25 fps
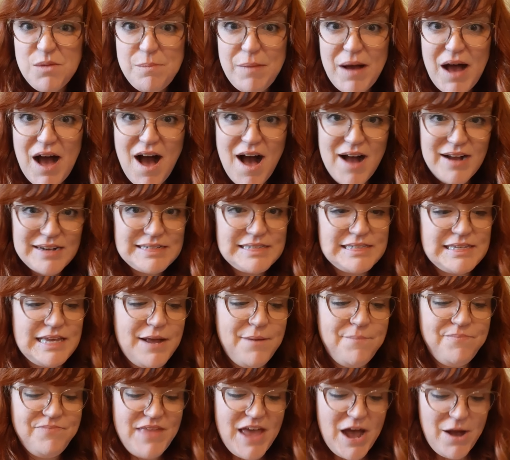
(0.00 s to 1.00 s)
box.
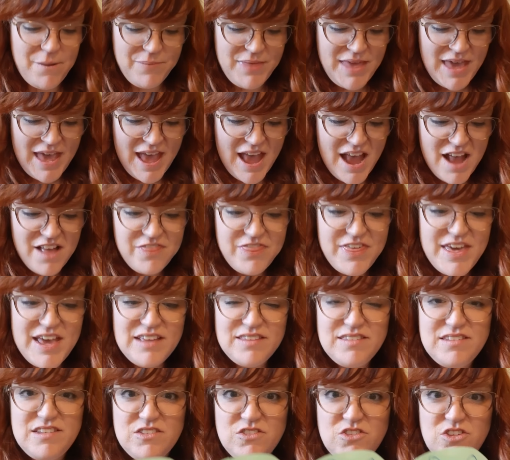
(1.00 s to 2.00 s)
Now,
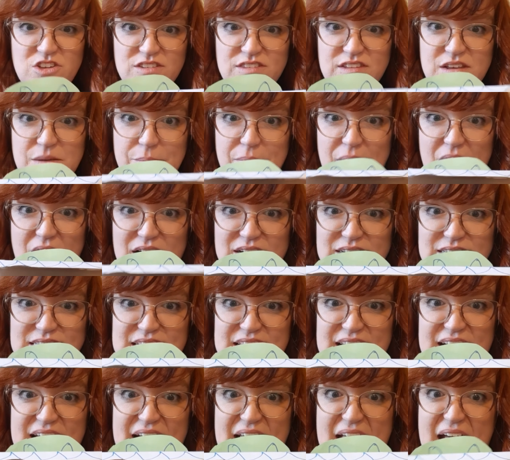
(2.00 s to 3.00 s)
this is just a box
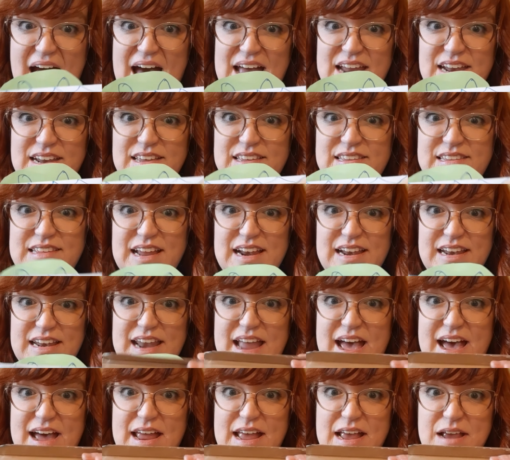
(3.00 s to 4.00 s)
that I had sitting
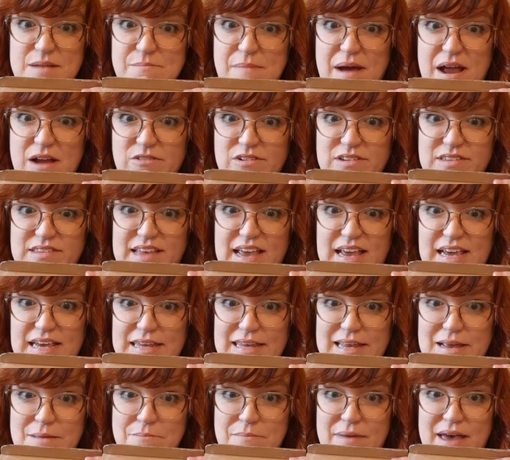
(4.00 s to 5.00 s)
in my
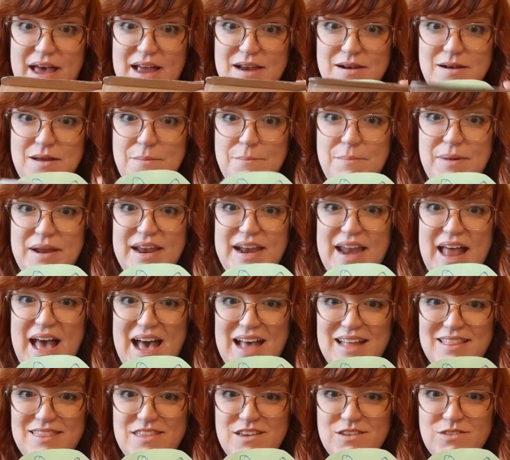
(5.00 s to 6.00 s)
recycling bin, but it
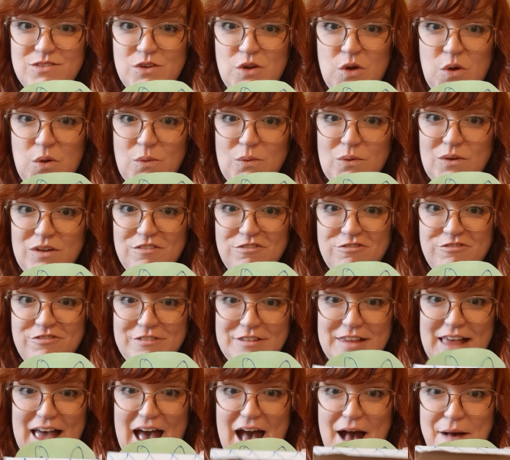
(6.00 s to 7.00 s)
had this cool
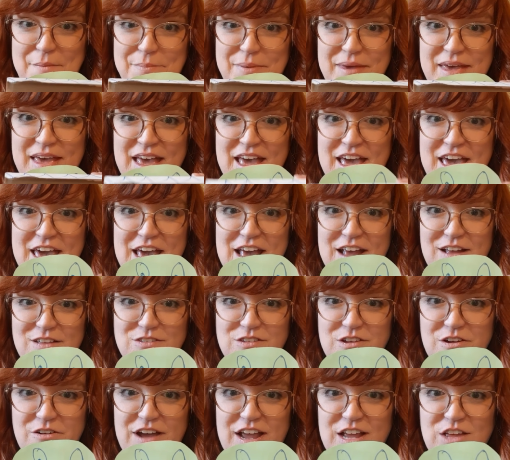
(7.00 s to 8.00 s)
flap. And
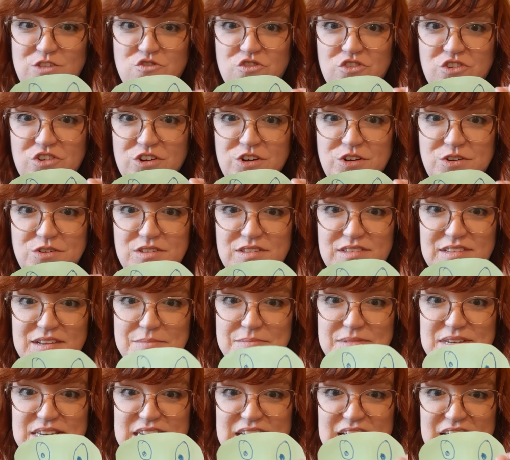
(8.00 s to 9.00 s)
so I drew
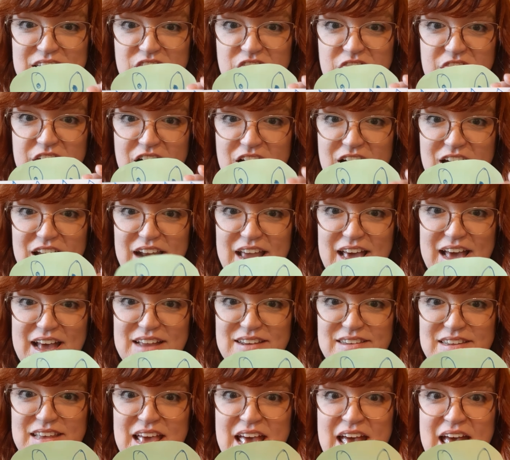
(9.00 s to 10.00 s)
some teeth on
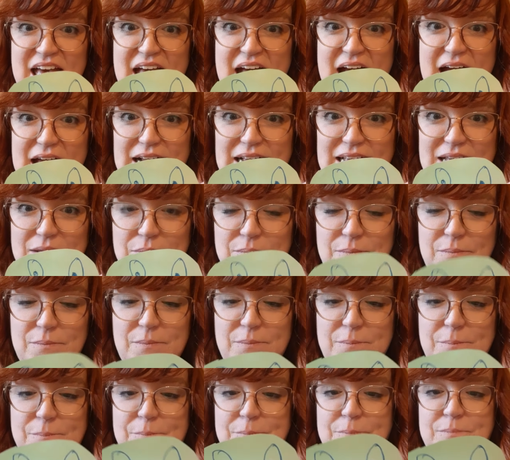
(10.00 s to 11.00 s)
it and
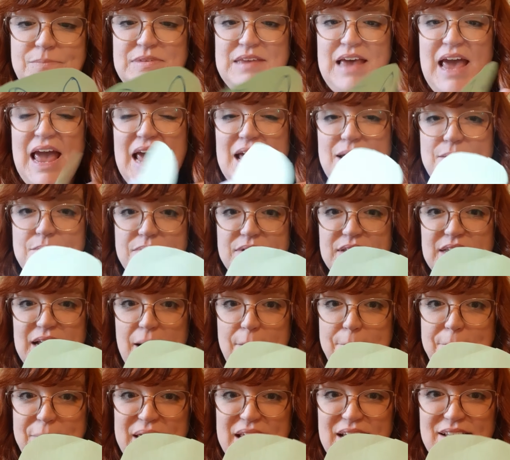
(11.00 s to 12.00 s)
taped
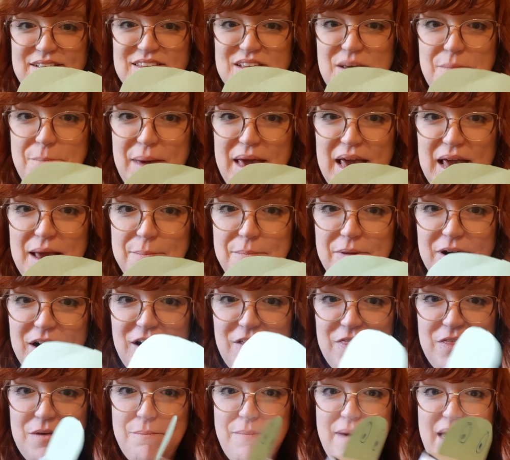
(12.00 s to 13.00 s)
a piece of paper
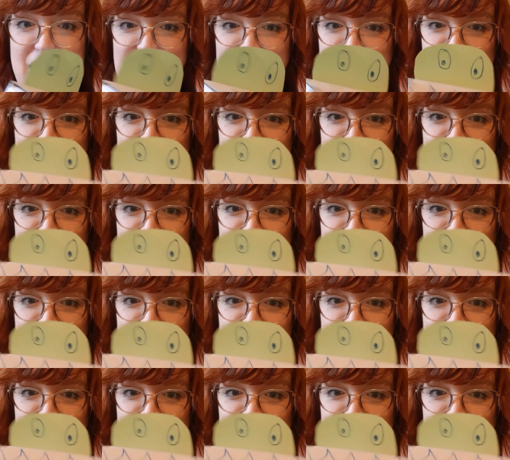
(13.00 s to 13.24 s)
on the back